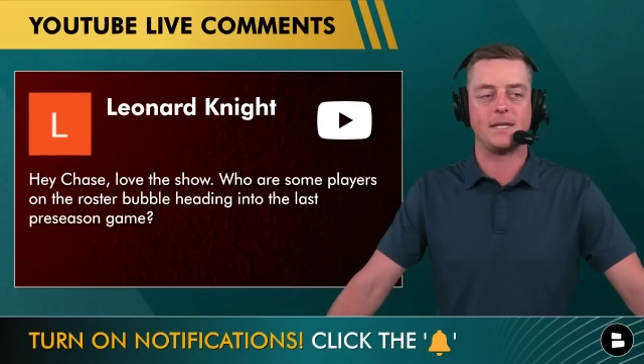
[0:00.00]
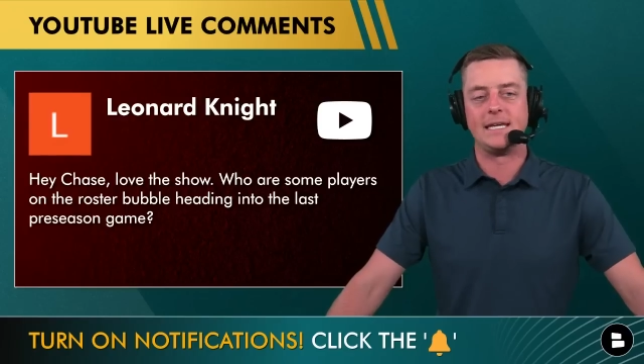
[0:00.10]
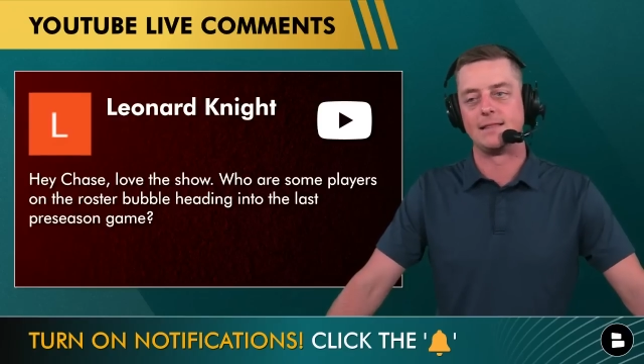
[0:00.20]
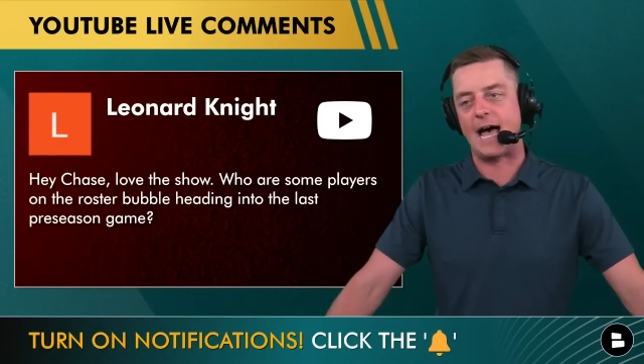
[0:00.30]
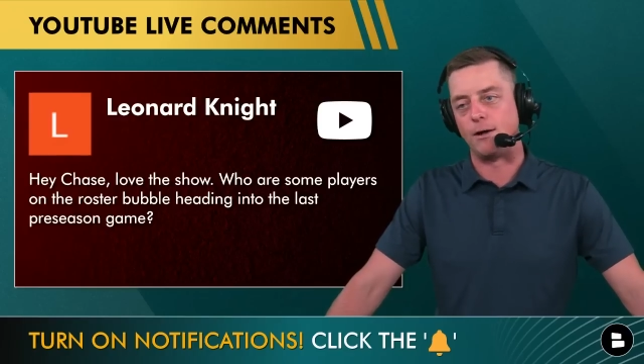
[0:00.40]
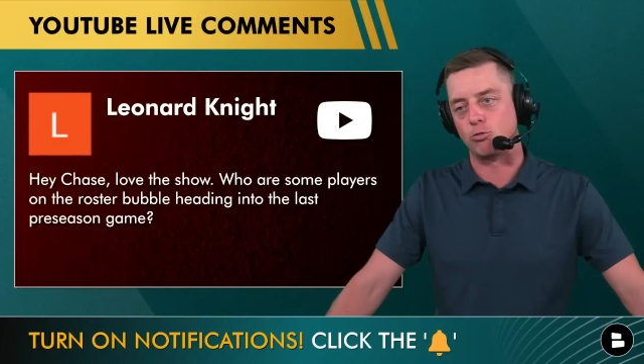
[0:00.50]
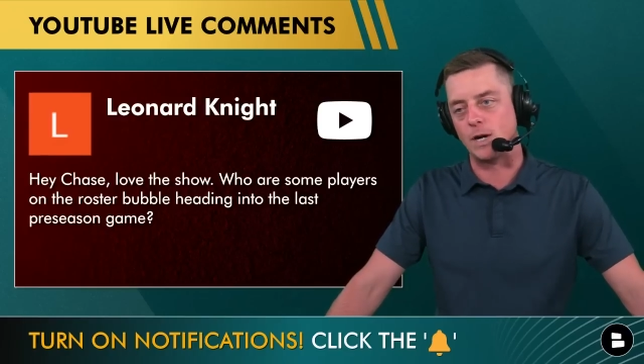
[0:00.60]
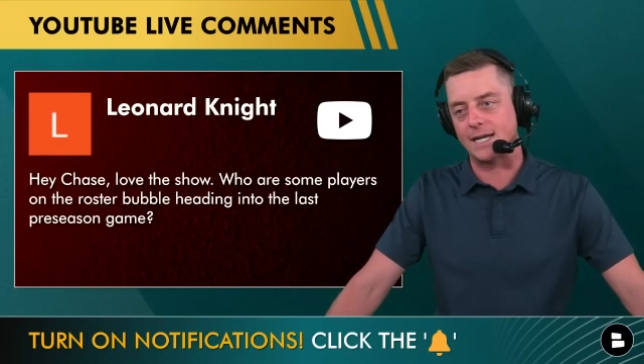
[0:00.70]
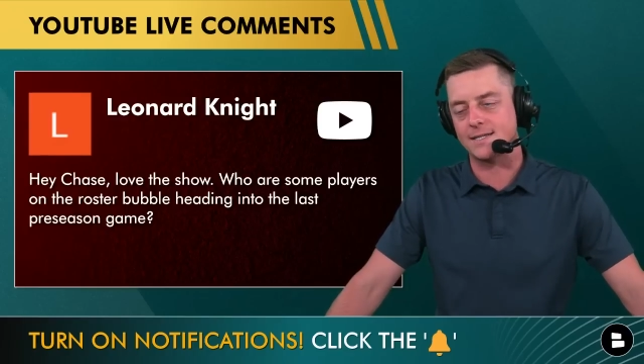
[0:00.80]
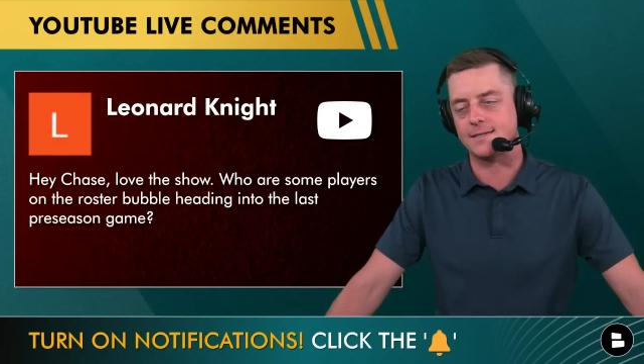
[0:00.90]
Eli
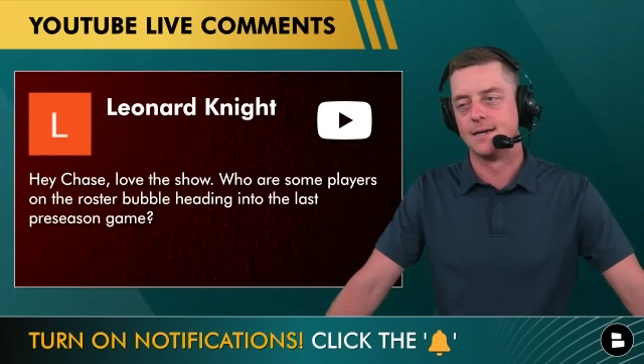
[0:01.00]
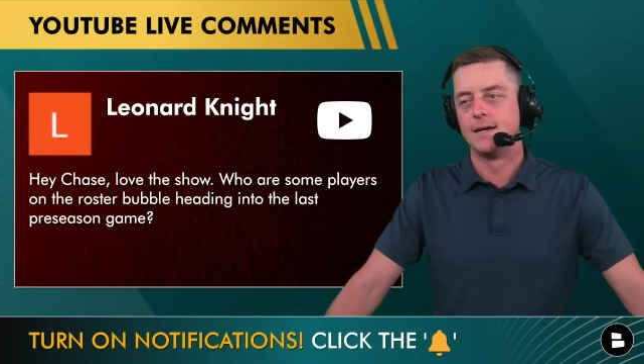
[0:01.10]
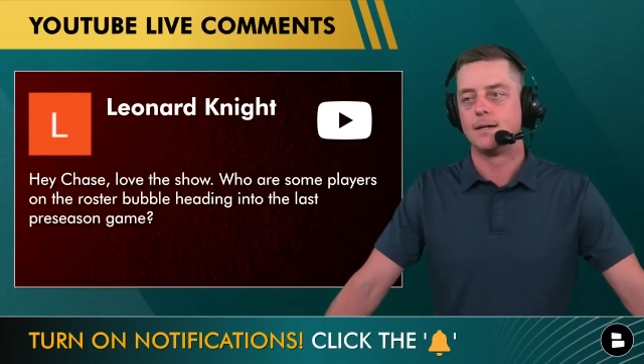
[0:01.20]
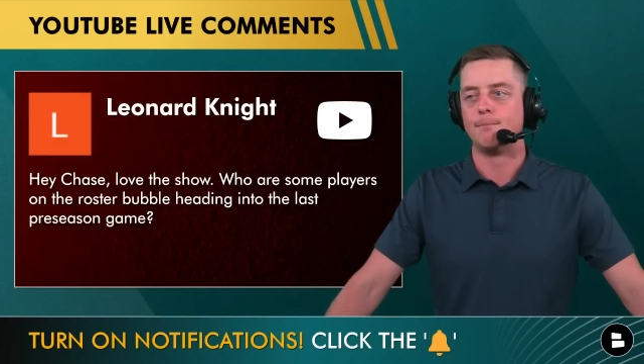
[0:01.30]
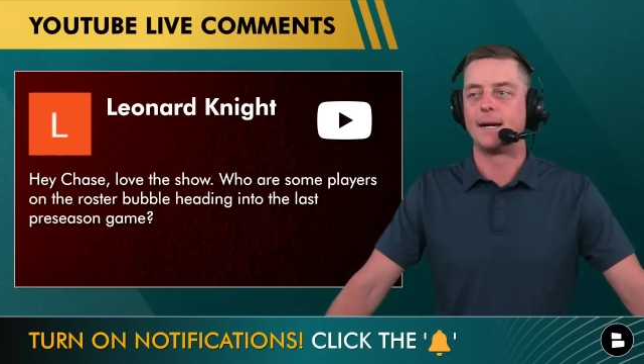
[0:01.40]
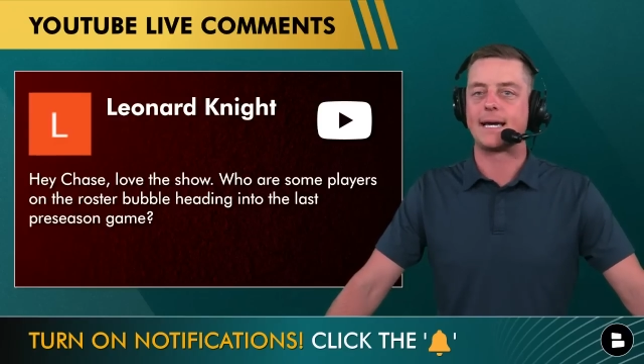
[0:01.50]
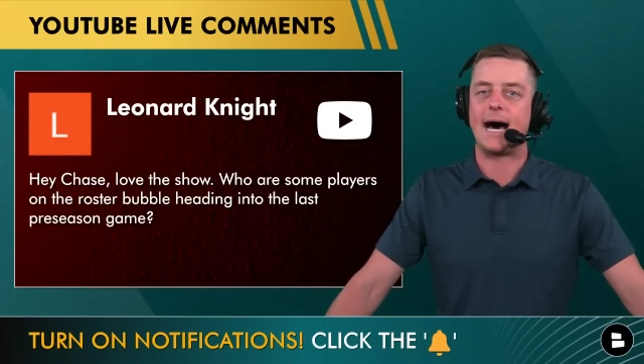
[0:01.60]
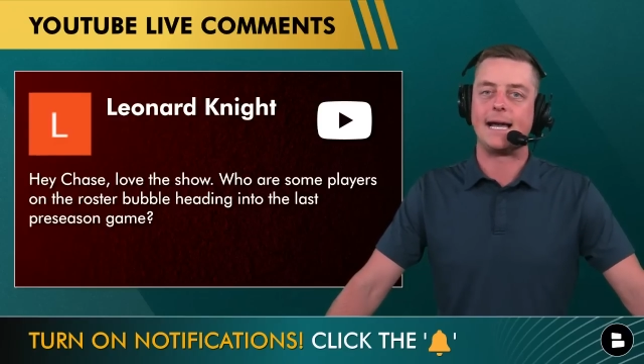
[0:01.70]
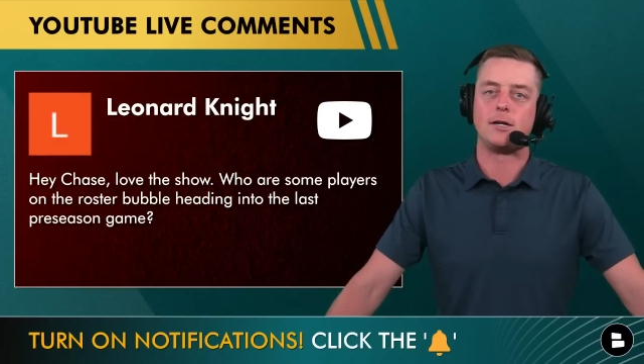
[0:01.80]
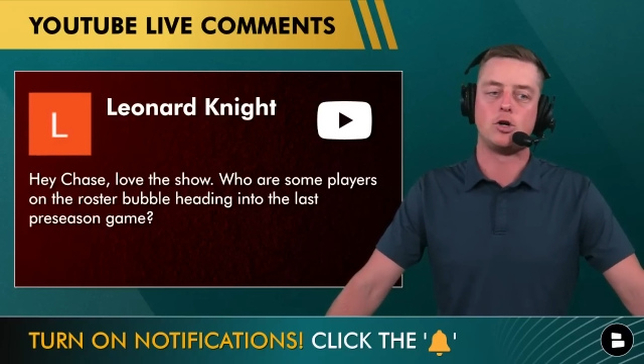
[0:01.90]
Ricks,
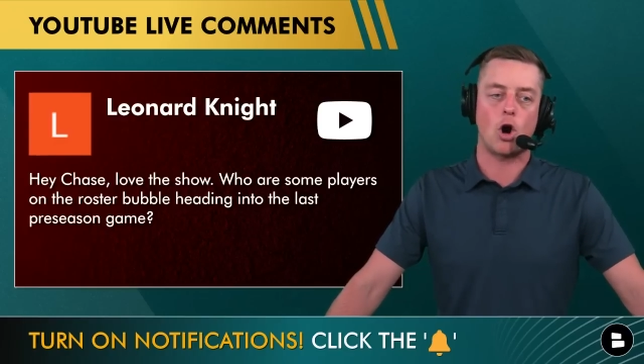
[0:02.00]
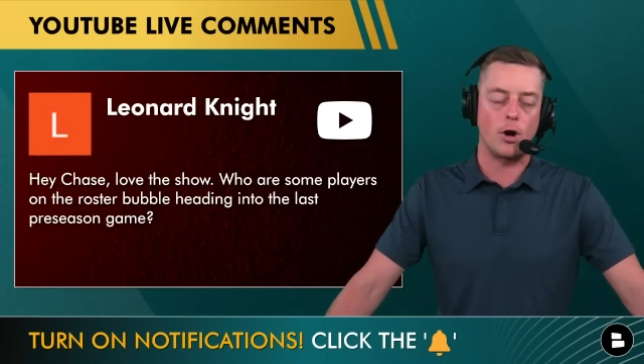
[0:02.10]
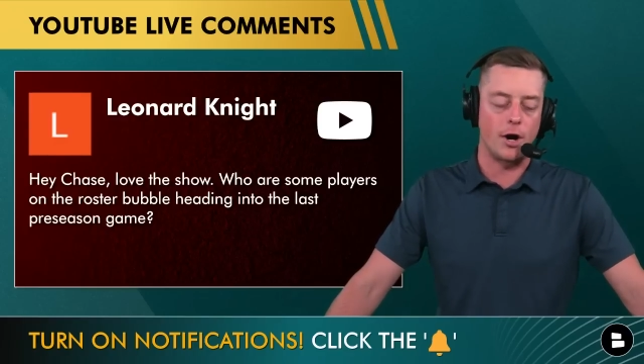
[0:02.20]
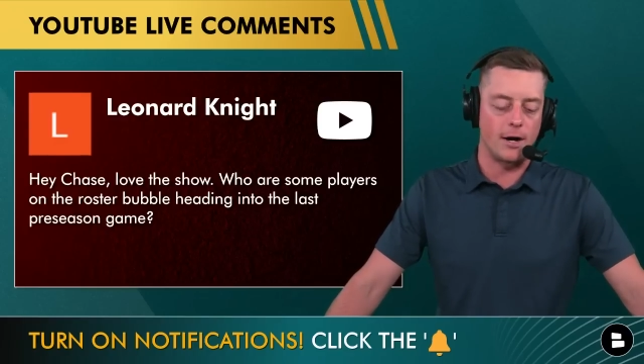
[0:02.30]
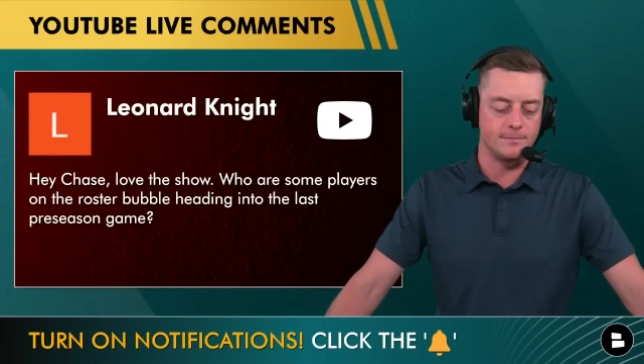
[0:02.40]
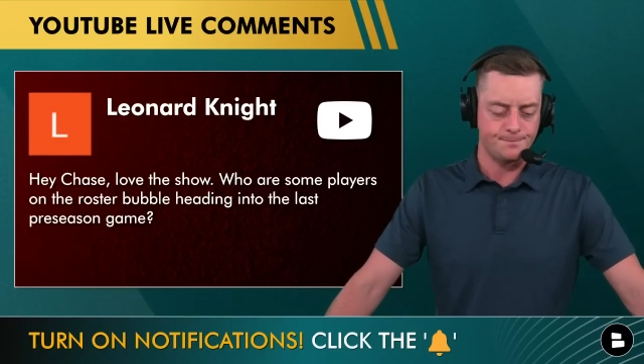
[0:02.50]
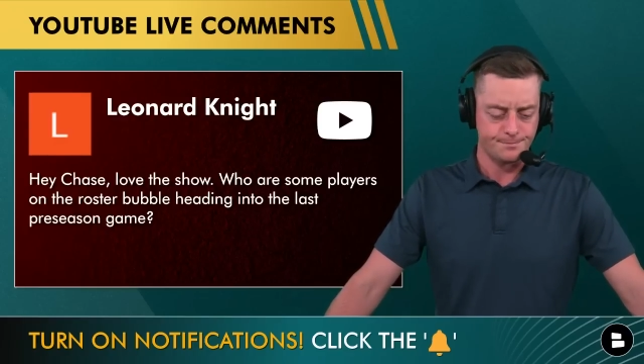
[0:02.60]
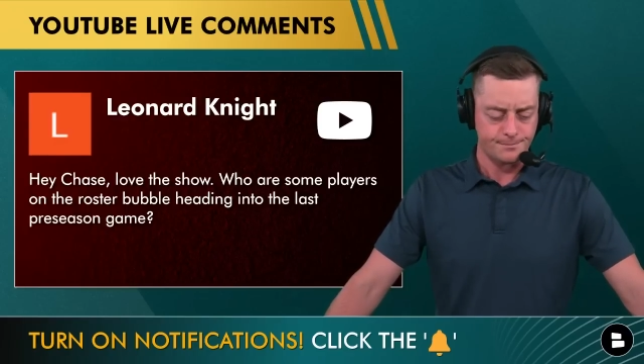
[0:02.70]
Mekhi Garner,